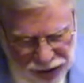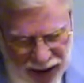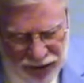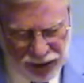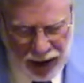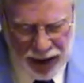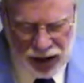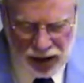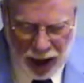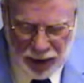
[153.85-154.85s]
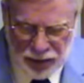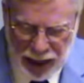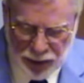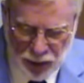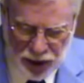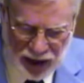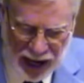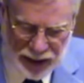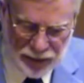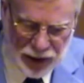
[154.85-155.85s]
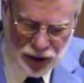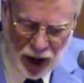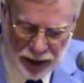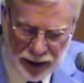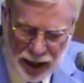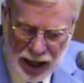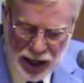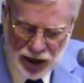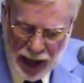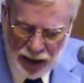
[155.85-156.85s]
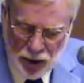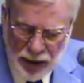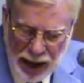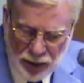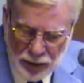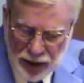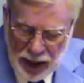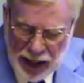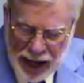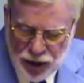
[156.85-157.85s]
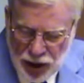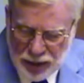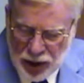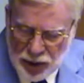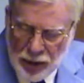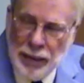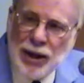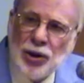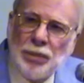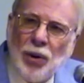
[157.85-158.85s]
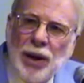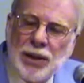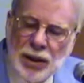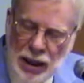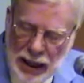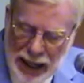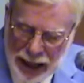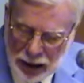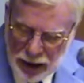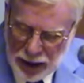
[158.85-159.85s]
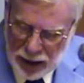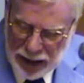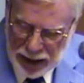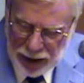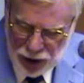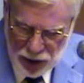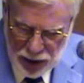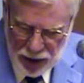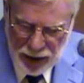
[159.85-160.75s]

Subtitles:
to flim-flam us common people with scientific jargon, psychobabble, and gibberish, but make your points in clear English.